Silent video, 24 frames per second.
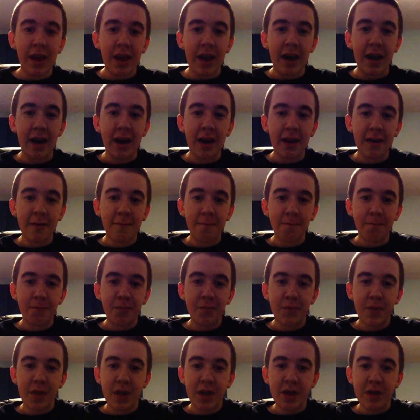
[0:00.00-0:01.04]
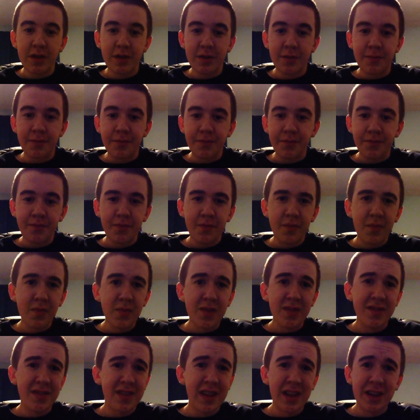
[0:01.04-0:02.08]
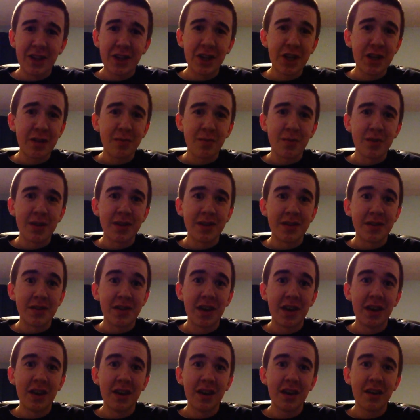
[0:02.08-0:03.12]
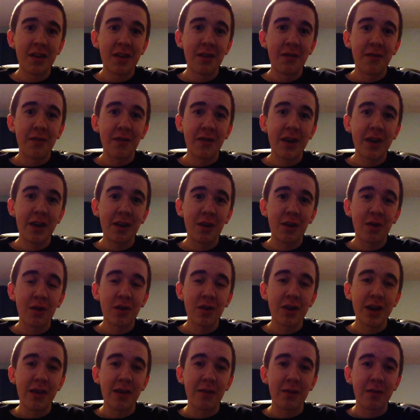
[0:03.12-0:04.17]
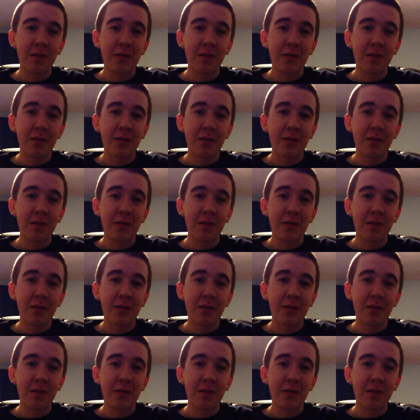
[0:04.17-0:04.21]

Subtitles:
And it's not cheap. They currently have